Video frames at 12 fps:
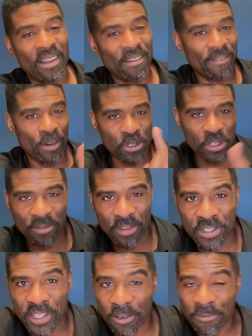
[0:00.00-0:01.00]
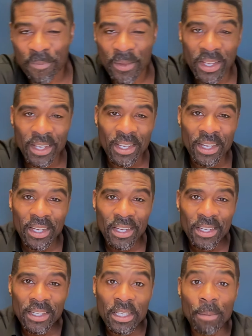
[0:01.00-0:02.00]
version of yourself.
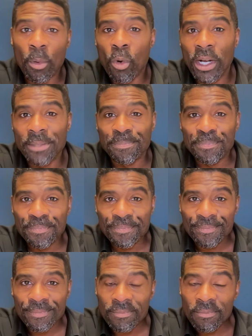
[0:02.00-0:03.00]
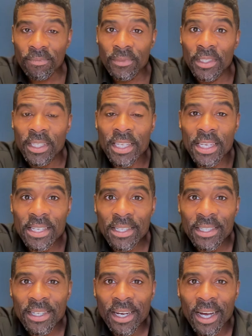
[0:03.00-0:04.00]
Number one,
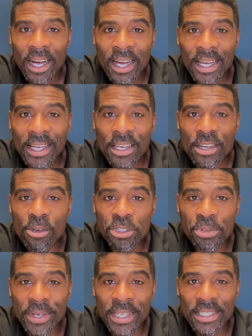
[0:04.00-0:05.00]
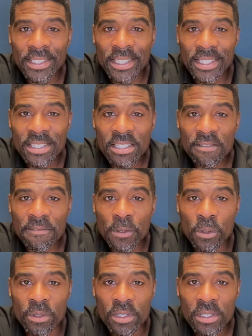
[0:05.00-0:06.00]
eat high nutrient dense
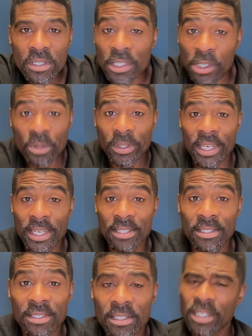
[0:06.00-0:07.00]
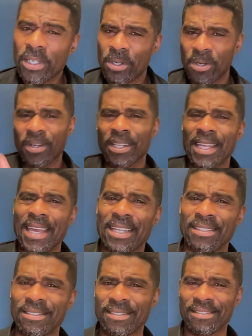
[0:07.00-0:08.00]
foods. You don't know what that is? Google
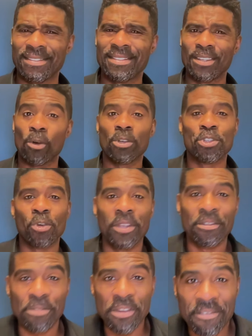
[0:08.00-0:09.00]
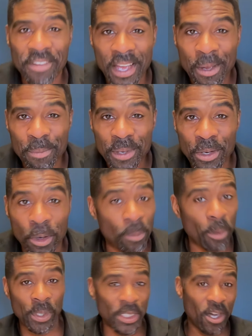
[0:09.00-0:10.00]
it or join a free VIP
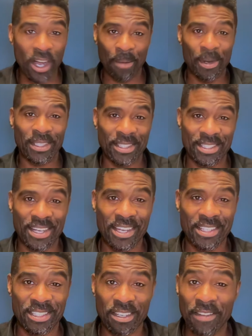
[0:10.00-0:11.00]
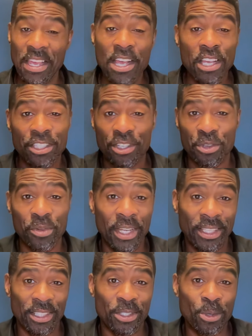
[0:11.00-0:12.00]
group where we talk about this kind of stuff so you can
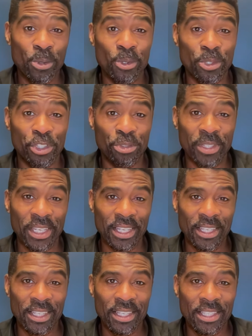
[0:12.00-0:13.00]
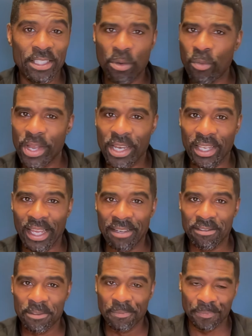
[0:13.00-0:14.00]
get the tools you need to win in
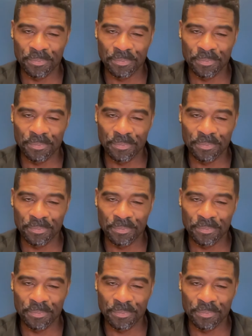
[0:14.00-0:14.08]
life.